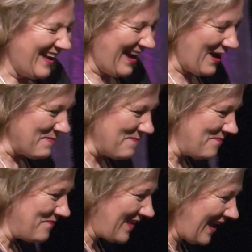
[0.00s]

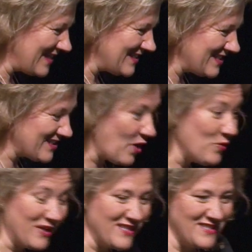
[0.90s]
And its
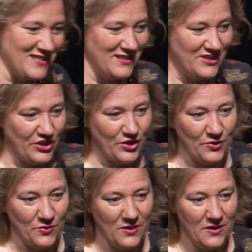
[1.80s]
goal is
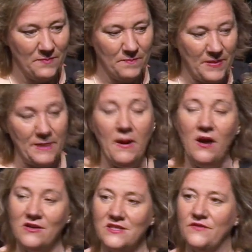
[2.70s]
to be
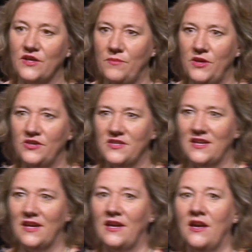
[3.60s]
part of a
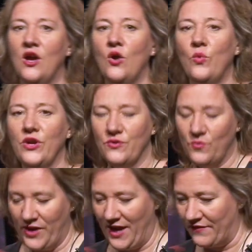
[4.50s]
community.
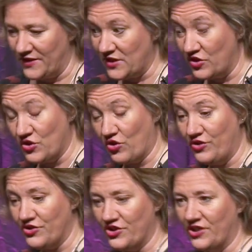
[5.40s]
We have a social
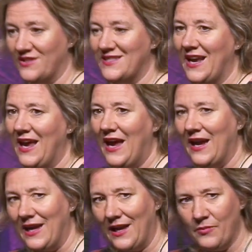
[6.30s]
conscience,
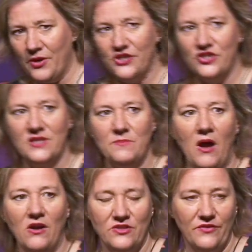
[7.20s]
and collaboration is
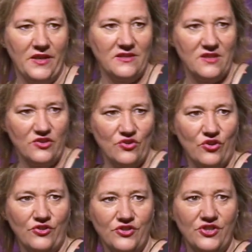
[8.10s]
part of that social
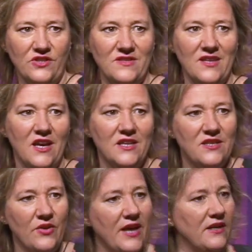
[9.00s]
conscience.
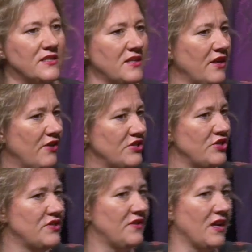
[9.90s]
So again, I'd encourage
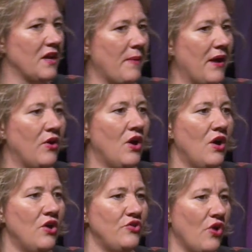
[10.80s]
you to think about
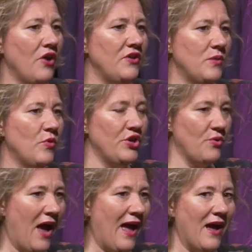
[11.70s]
not only what
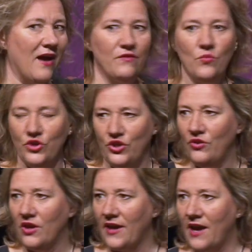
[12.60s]
you have and what you
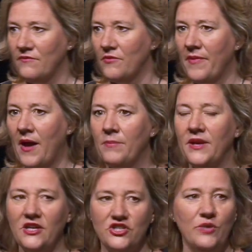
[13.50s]
can gain from that,
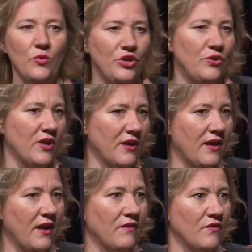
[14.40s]
but actually what you can
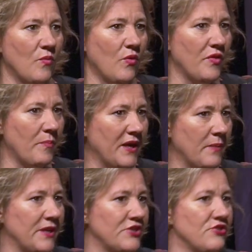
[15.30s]
give and what the bigger
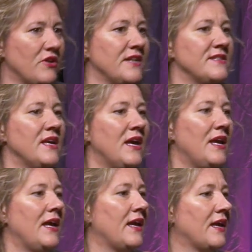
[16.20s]
picture is
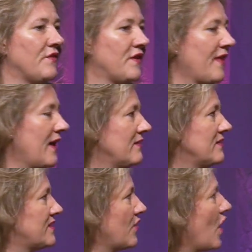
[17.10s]
in giving that.
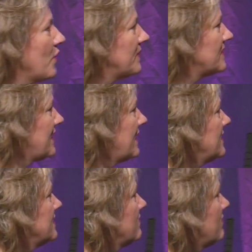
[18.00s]
So open
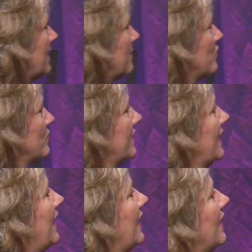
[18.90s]
standards are really
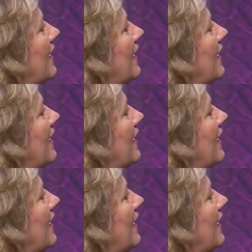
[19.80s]
important here,